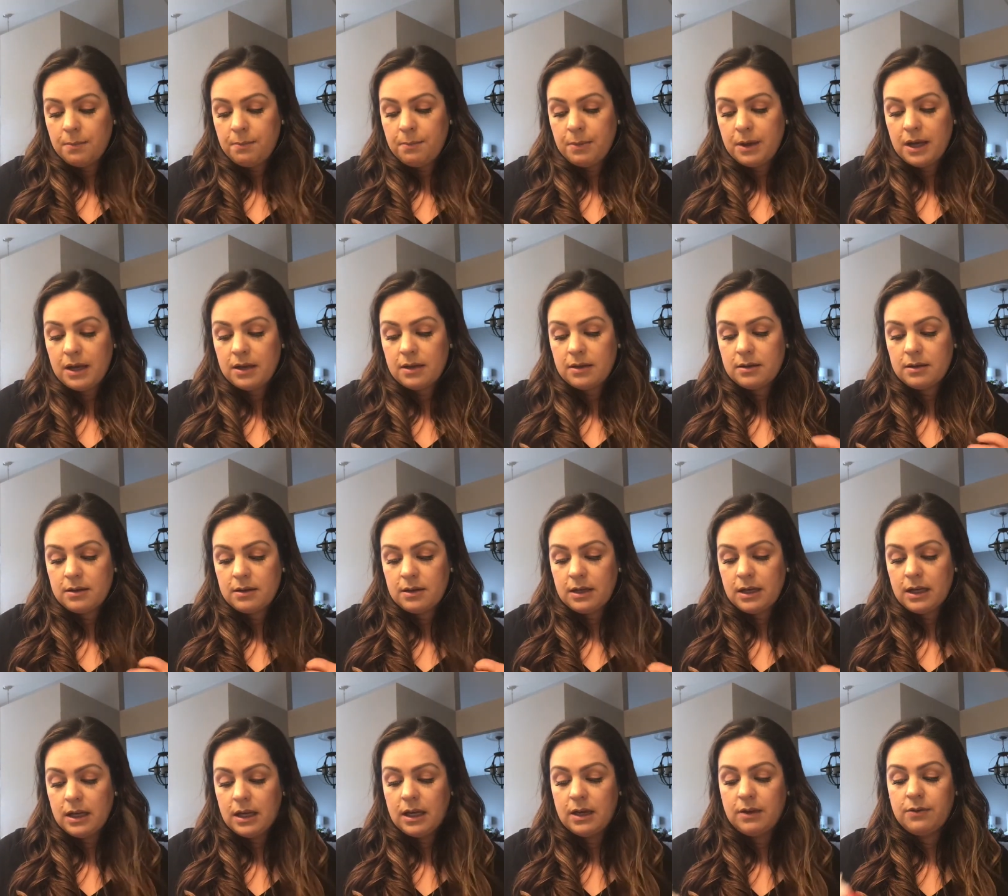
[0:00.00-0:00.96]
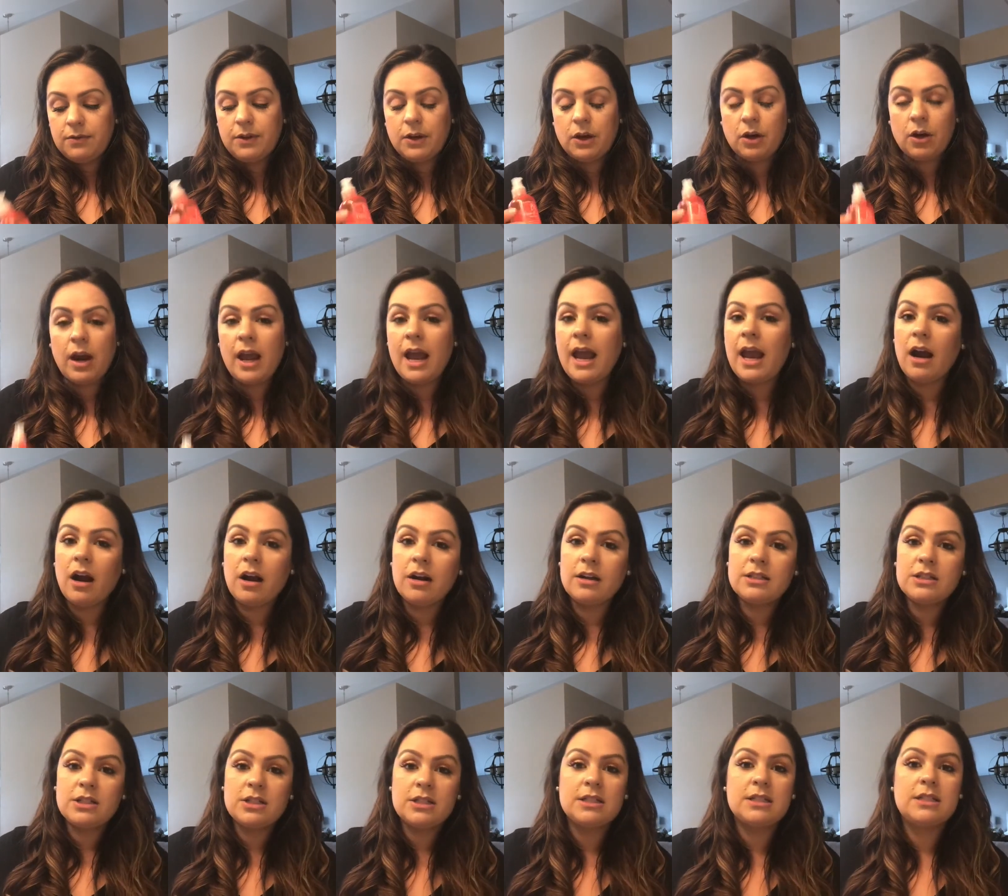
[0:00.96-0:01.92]
But if your hair
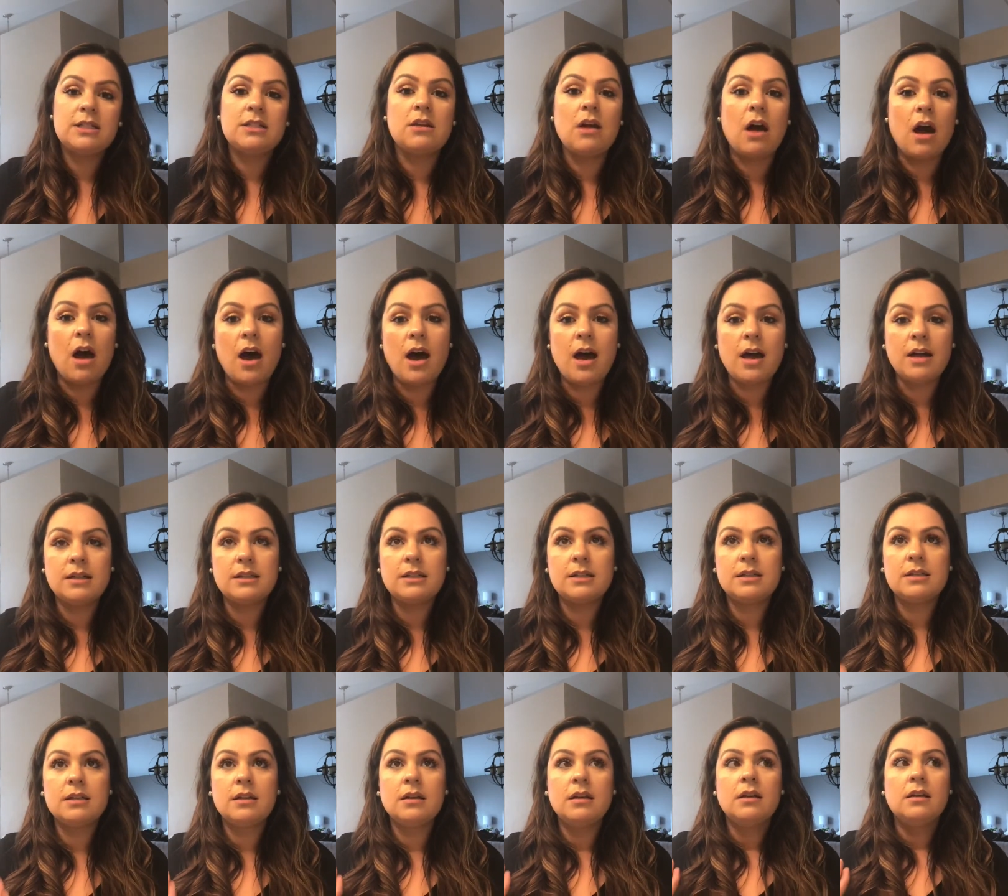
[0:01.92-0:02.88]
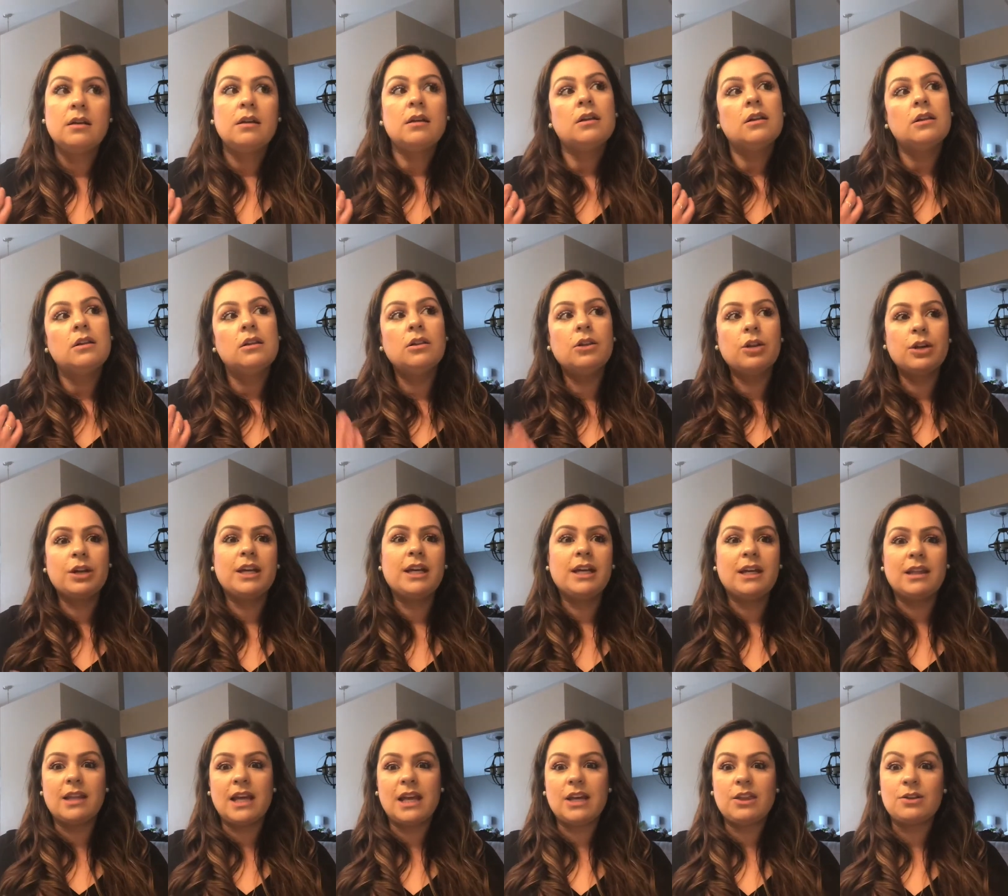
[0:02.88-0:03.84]
is just not
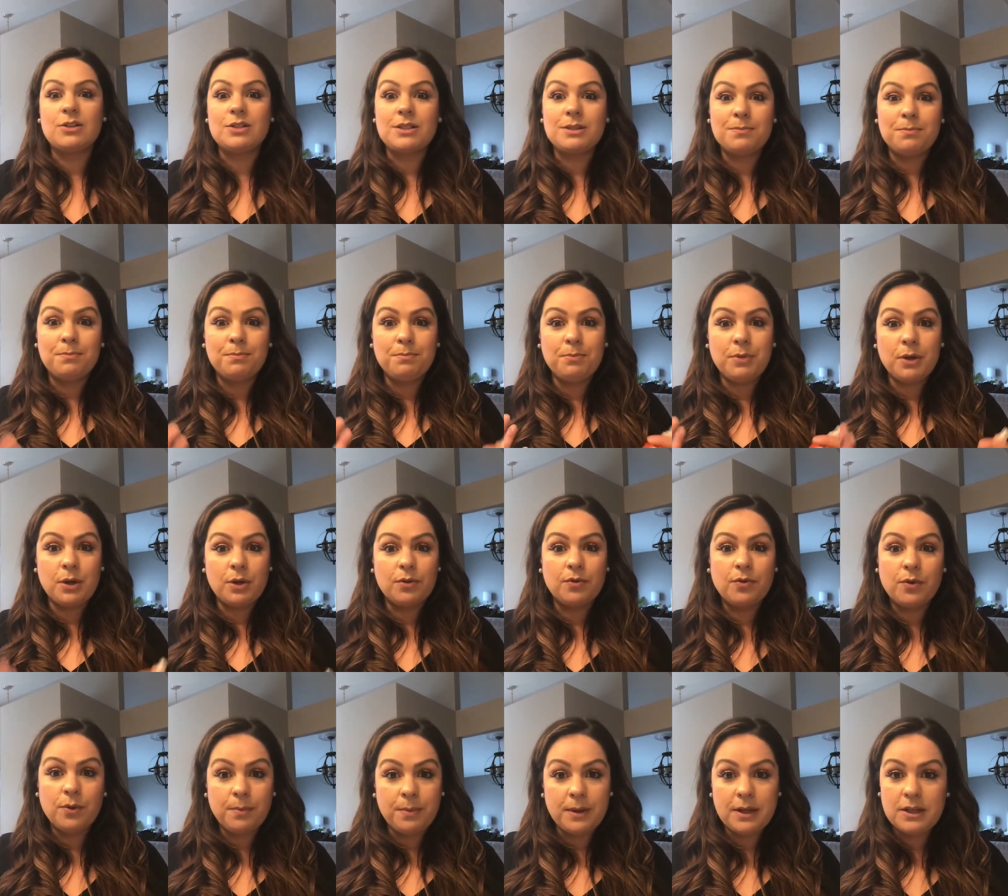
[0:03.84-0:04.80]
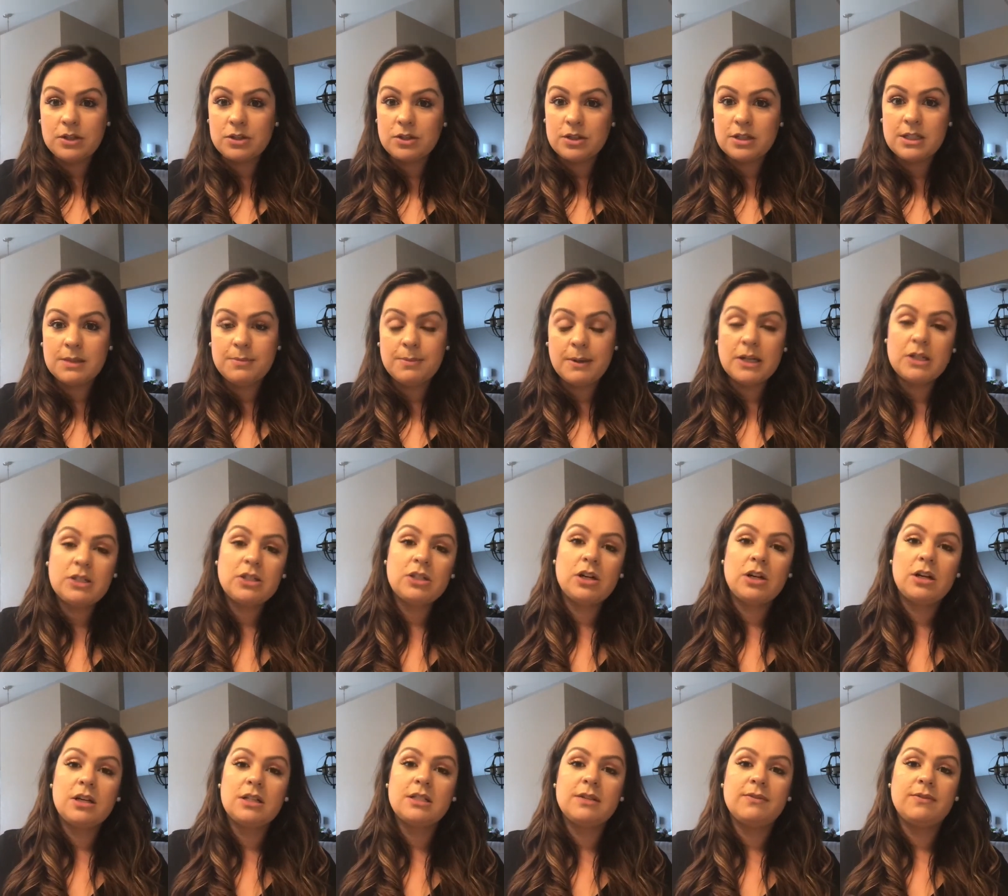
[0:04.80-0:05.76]
looking like those beautiful Pinterest
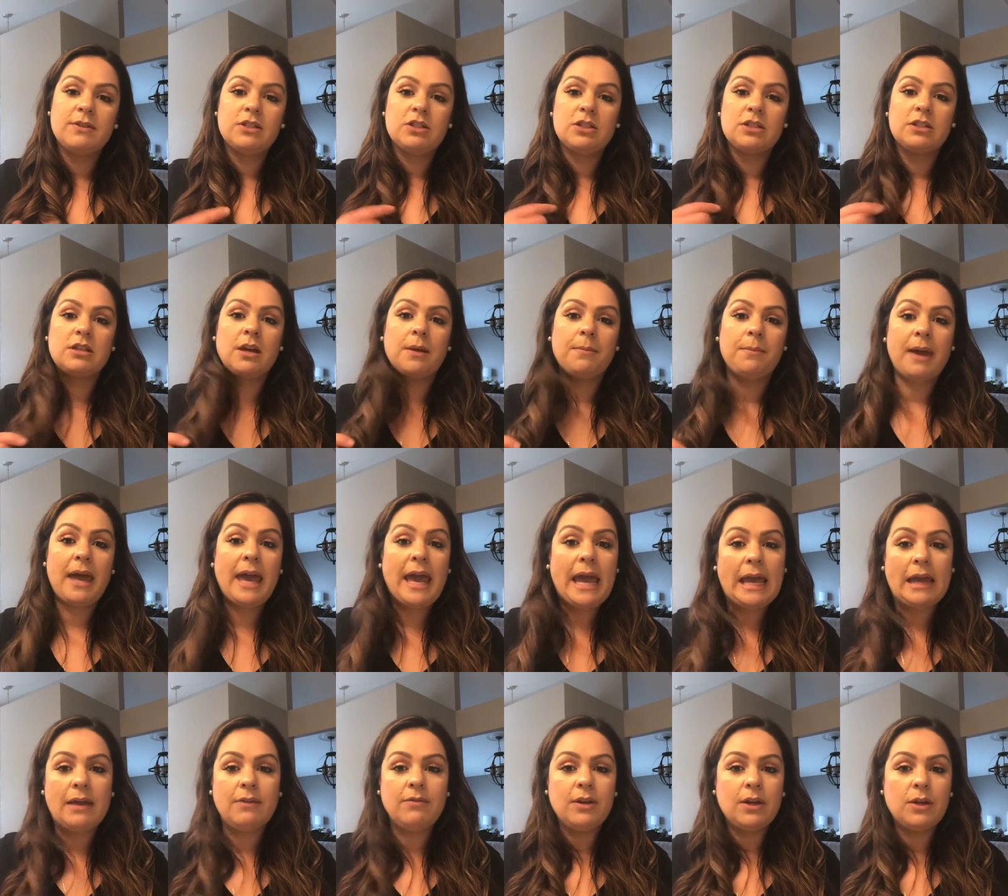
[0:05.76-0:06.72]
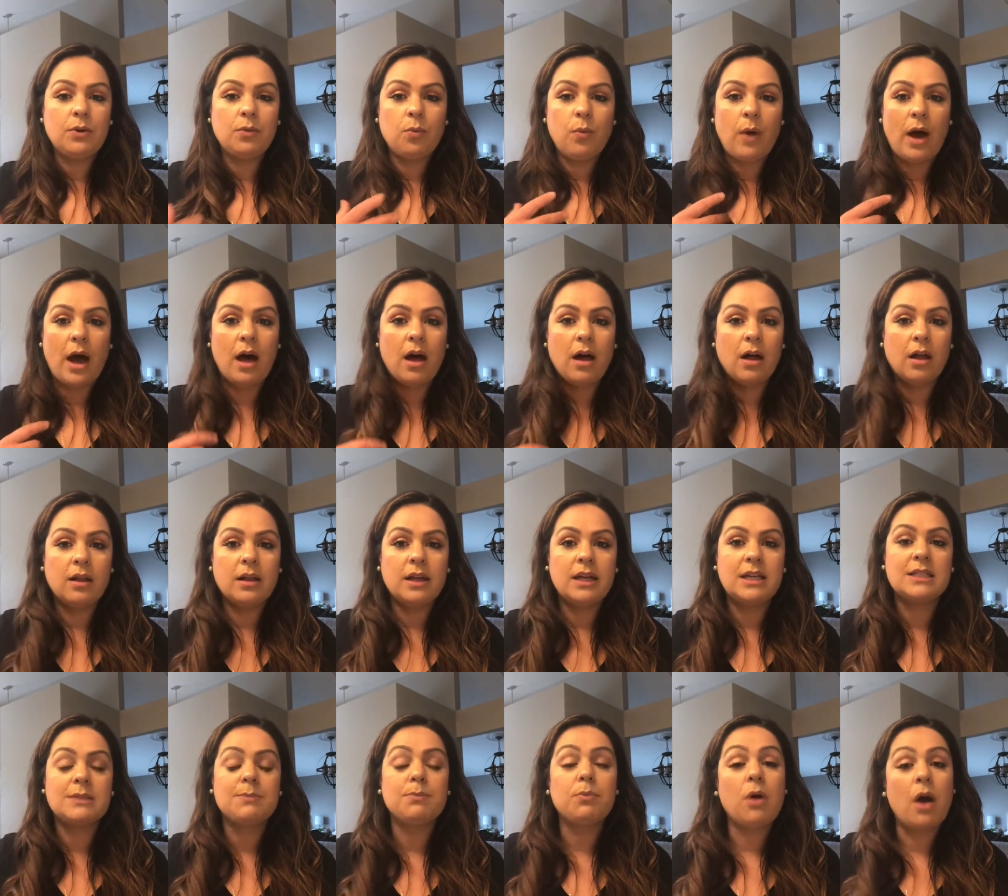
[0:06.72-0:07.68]
pictures, if it's just not behaving well,
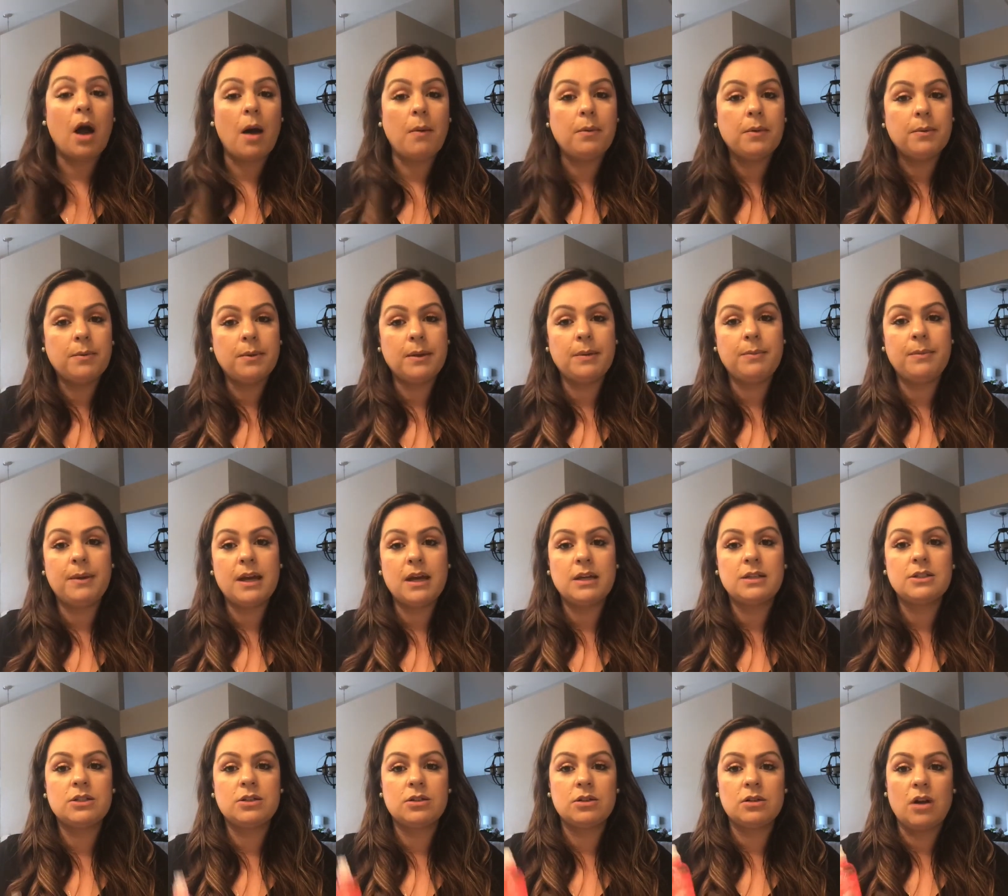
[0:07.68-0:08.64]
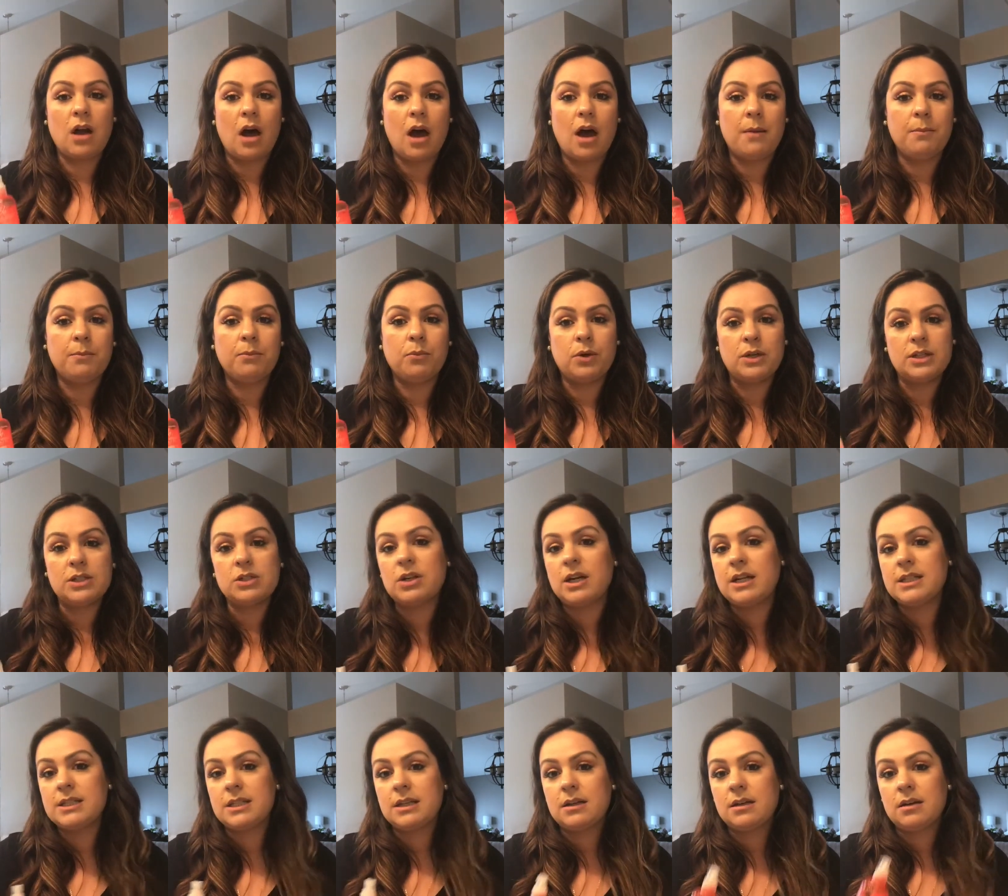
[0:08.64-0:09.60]
it's probably because you're not
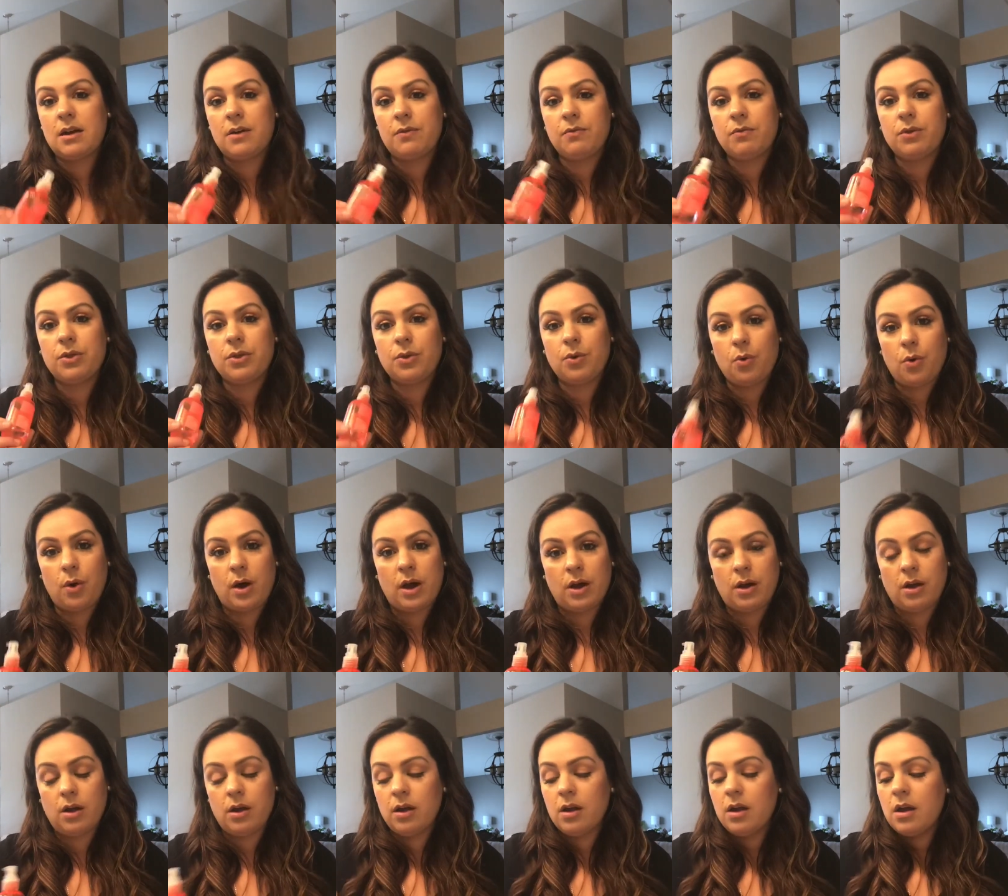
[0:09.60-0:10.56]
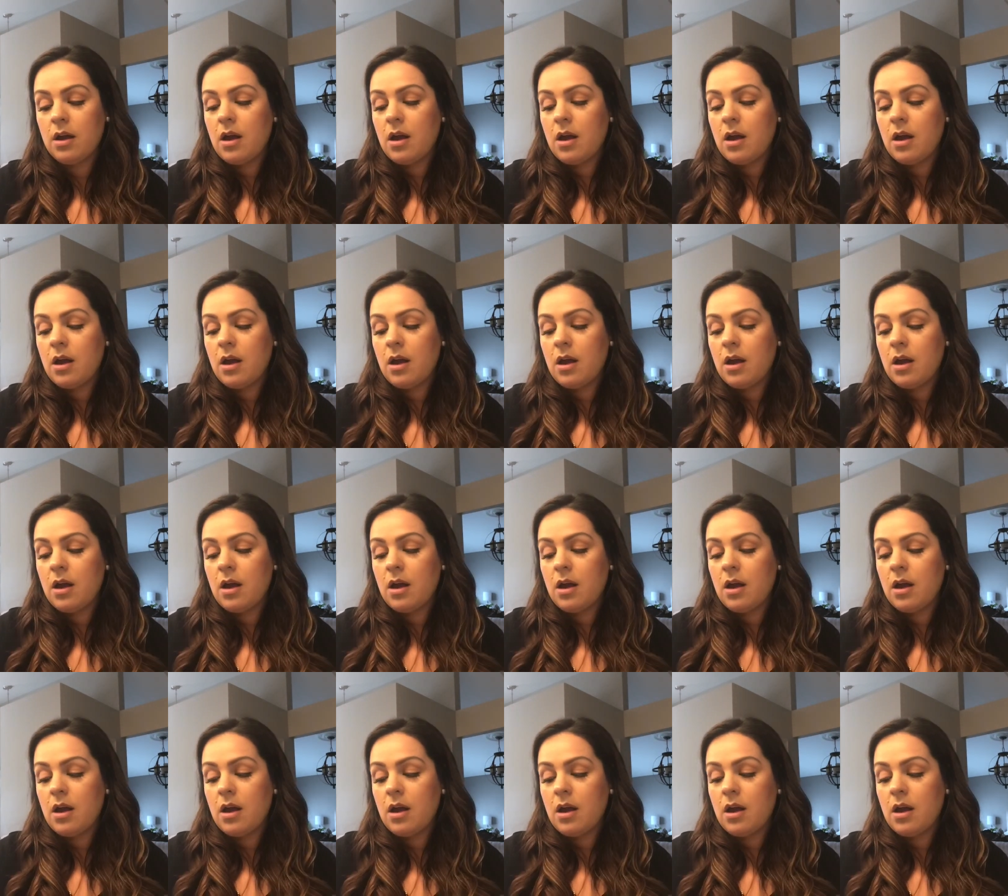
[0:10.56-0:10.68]
moisturizing enough with the oil.